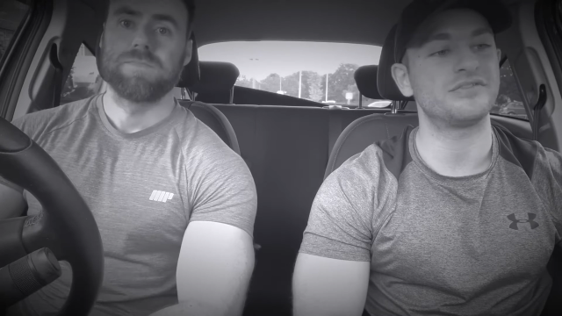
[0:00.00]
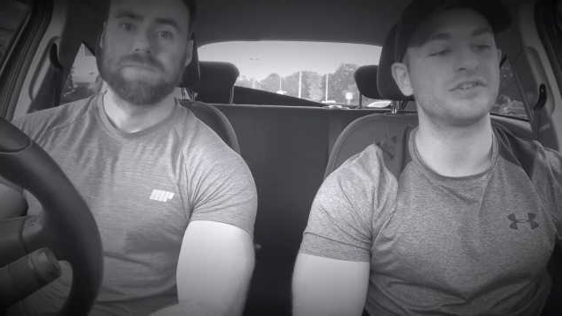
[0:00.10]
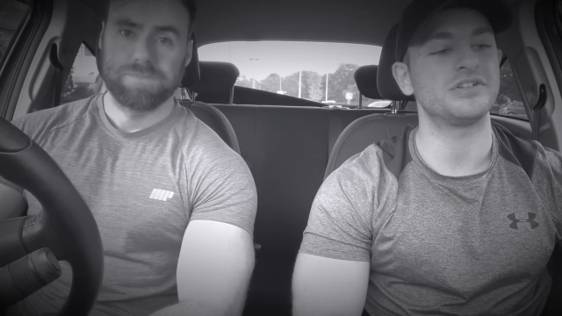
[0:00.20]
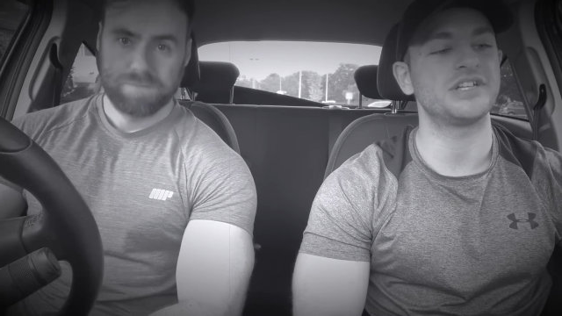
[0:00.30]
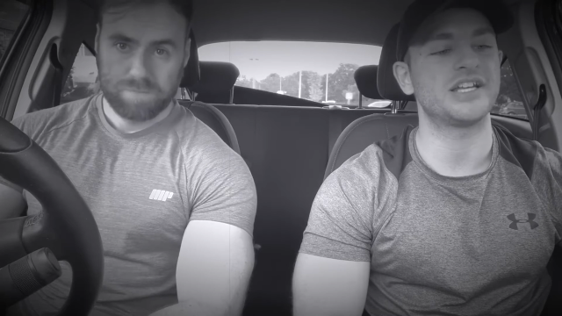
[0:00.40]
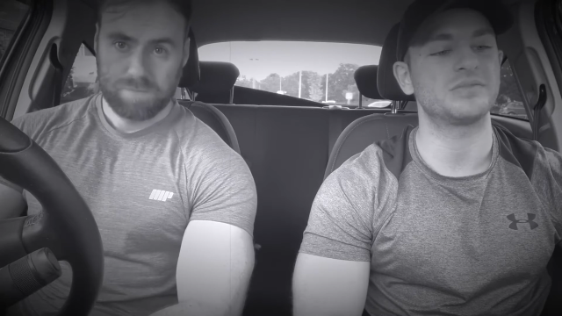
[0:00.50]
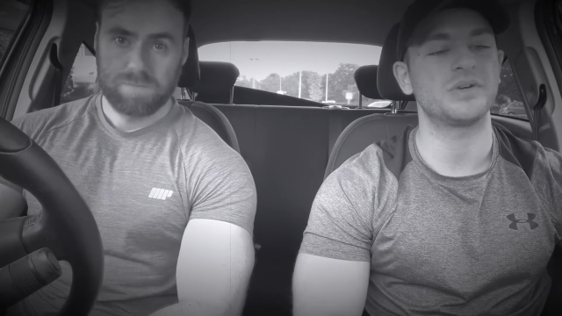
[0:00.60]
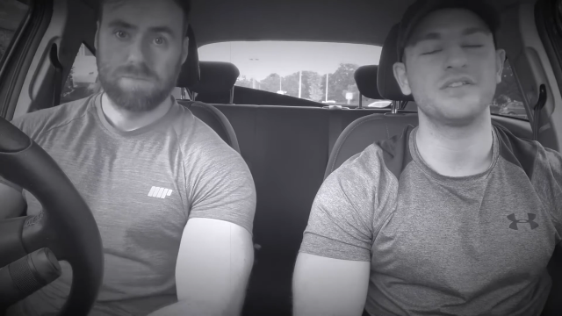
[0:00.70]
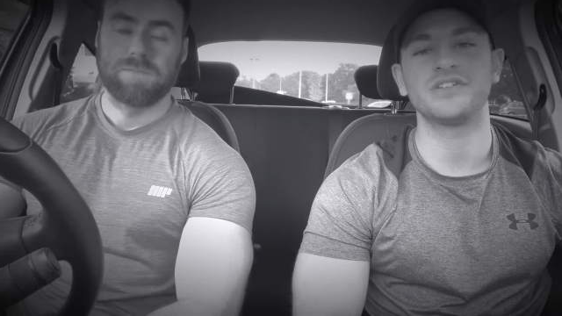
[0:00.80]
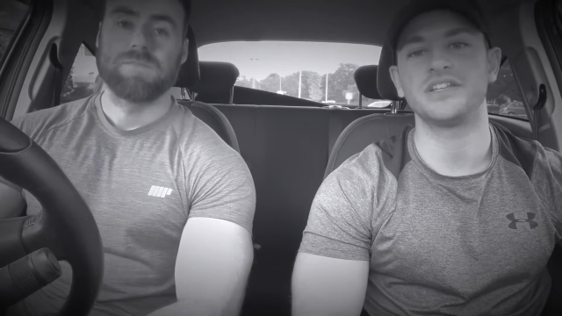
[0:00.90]
Speaker 1: through chest.
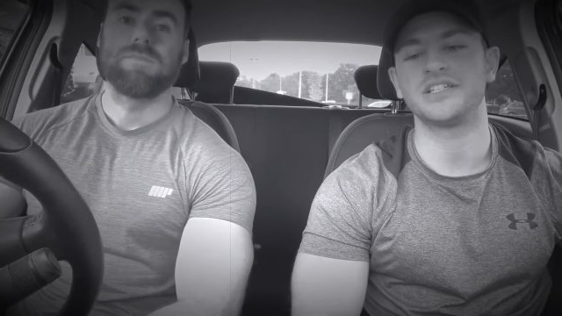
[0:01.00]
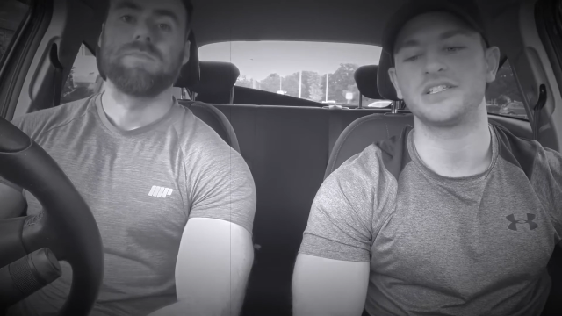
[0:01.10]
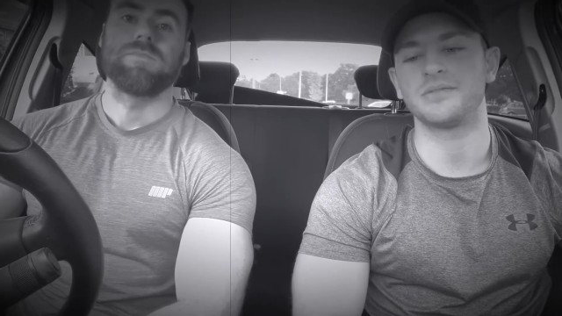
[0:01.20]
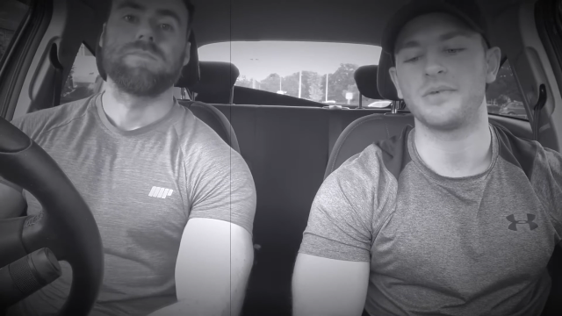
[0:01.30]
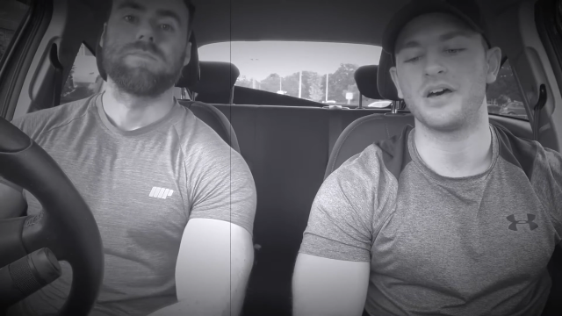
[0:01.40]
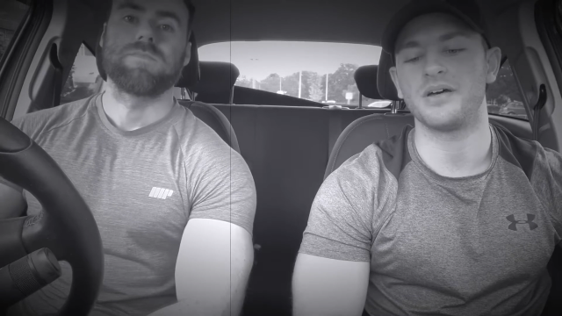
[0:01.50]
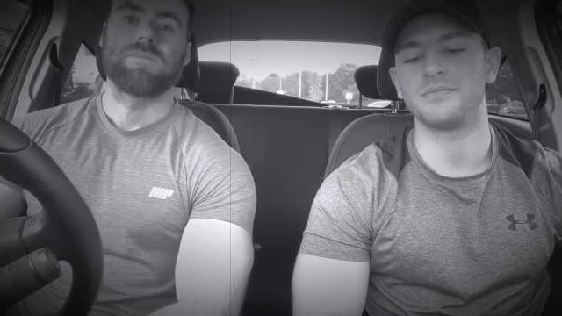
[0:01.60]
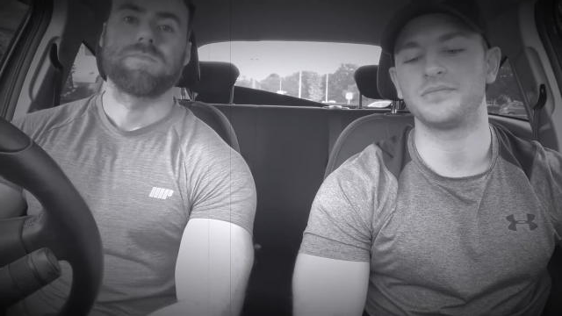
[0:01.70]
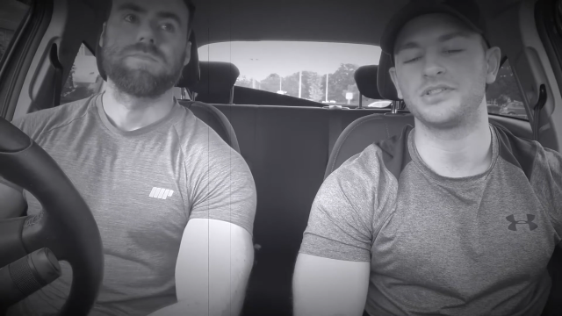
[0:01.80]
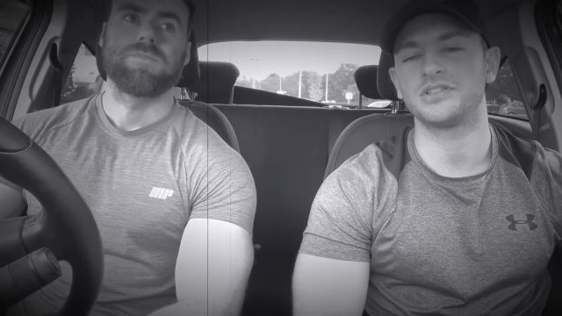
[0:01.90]
We even did some
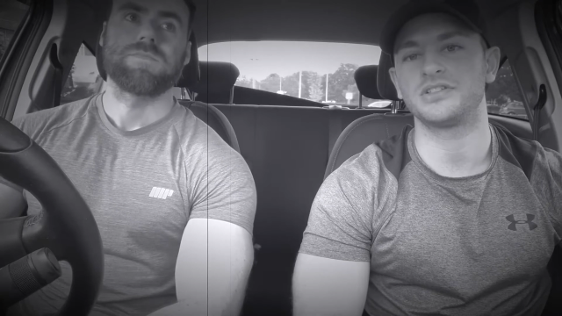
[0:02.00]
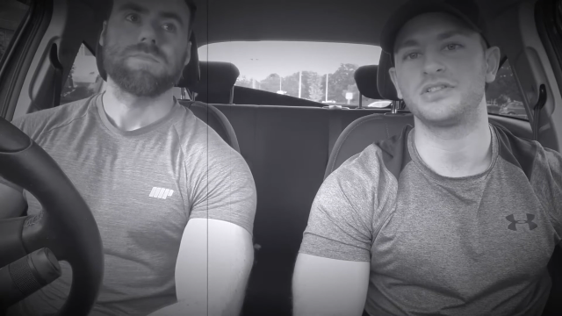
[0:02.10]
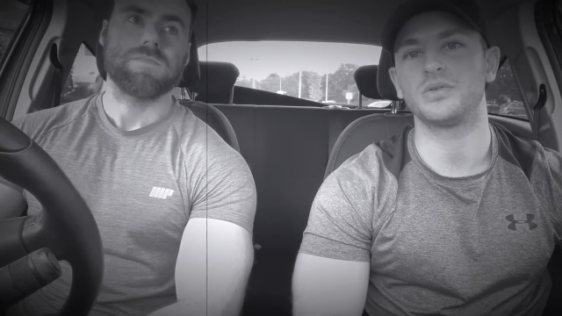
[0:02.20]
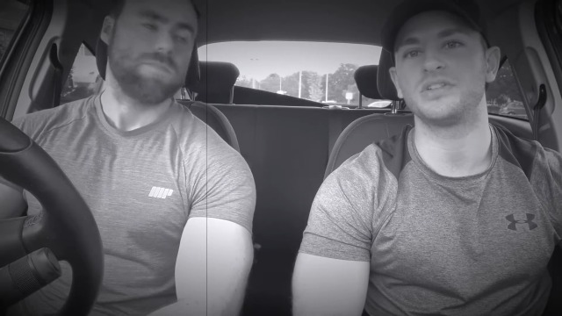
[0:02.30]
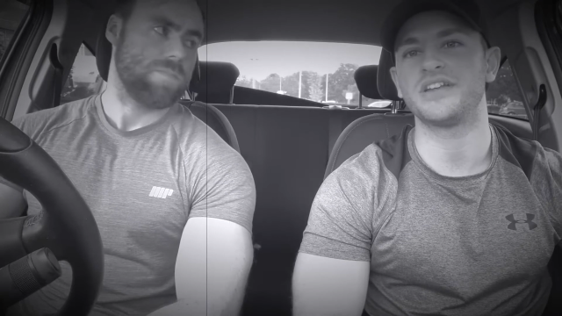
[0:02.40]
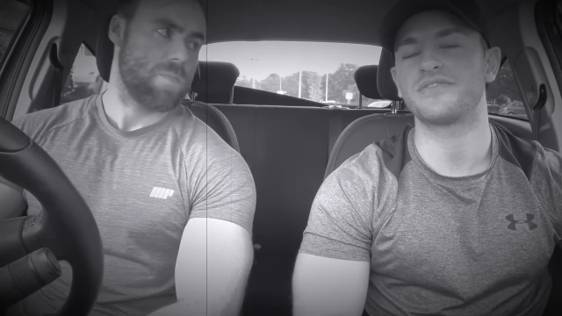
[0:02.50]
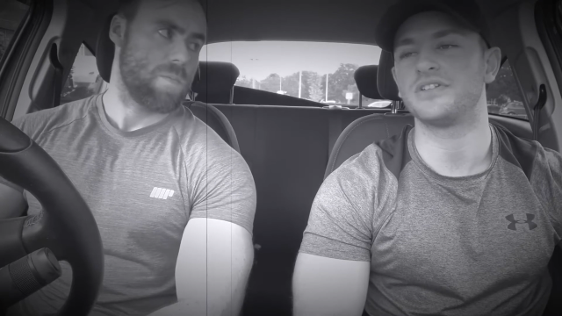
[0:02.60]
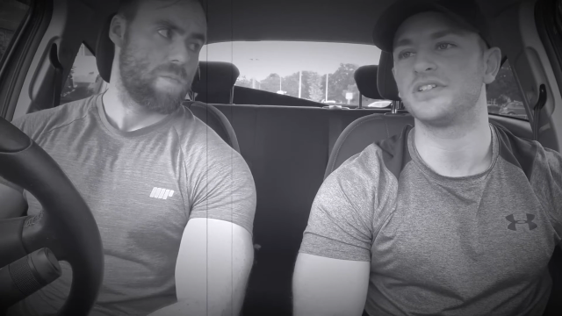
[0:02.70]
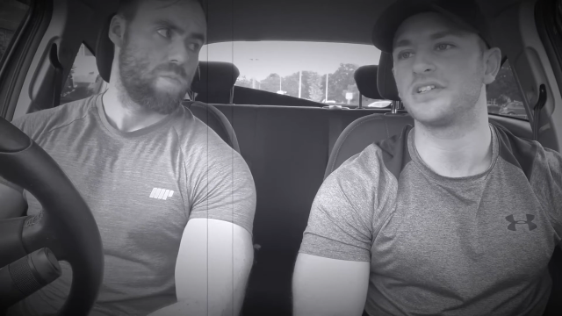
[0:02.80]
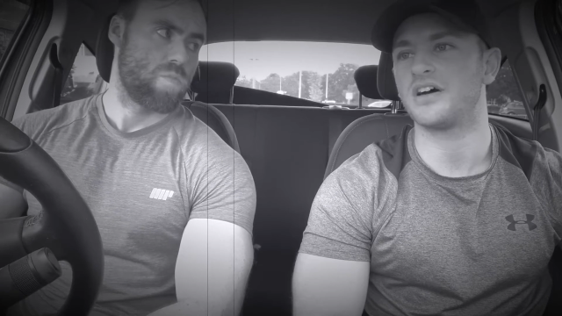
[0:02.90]
um, sort of
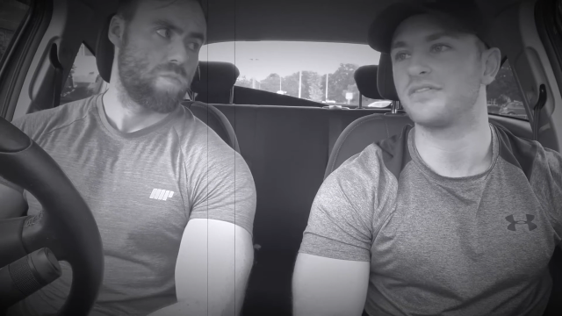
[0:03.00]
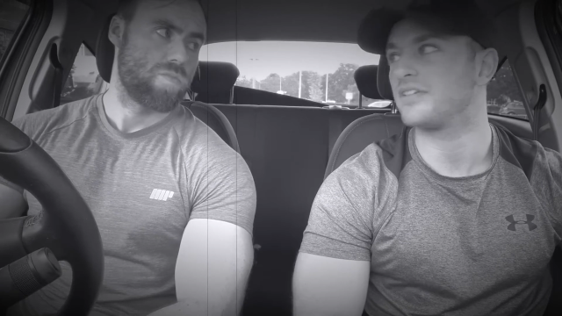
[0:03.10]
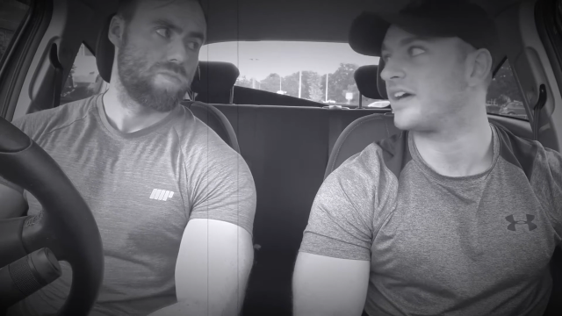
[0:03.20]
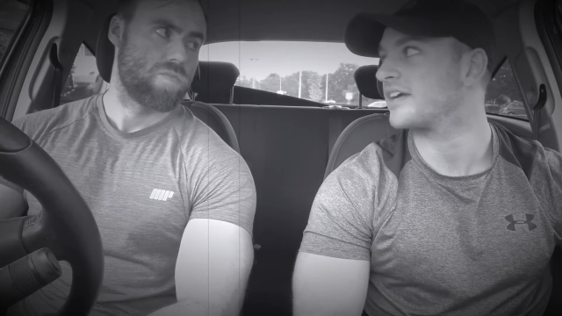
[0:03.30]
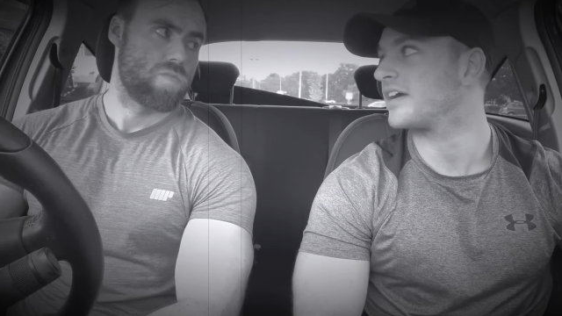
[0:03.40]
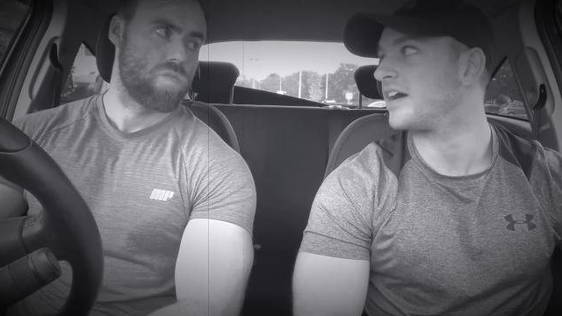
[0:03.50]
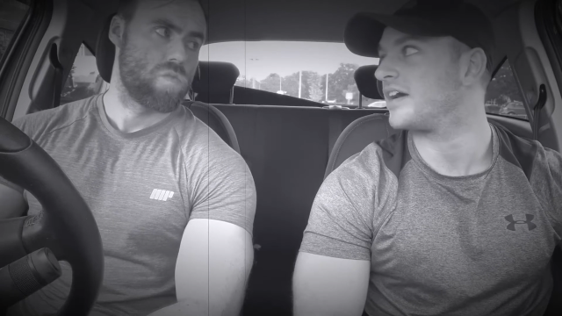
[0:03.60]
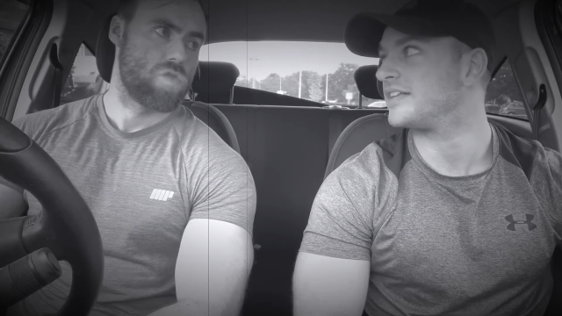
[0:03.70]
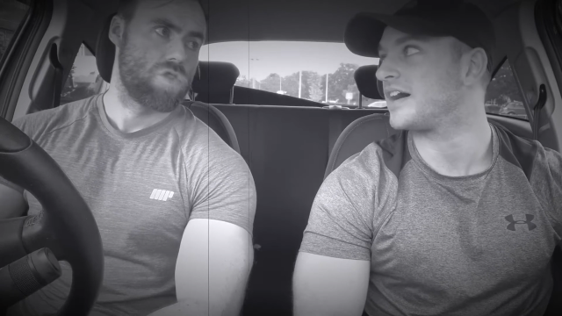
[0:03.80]
different stuff like uh,